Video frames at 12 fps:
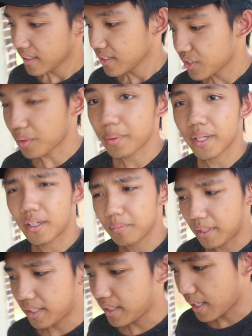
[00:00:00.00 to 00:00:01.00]
jumping on
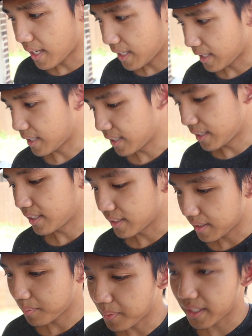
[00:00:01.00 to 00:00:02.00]
me and
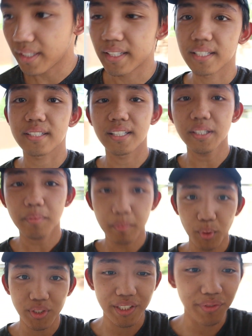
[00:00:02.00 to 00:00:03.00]
making this a little bit
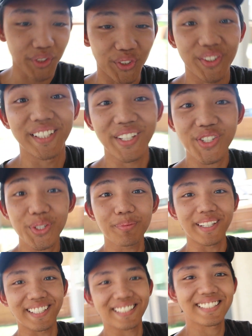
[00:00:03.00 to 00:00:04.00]
more difficult than it should
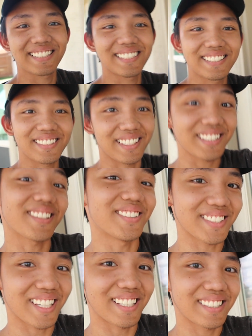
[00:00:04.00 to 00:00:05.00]
be. So let's go
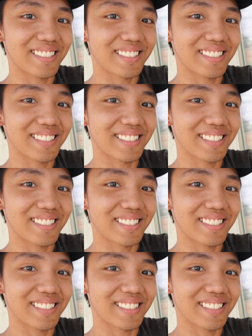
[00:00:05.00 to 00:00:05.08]
inside.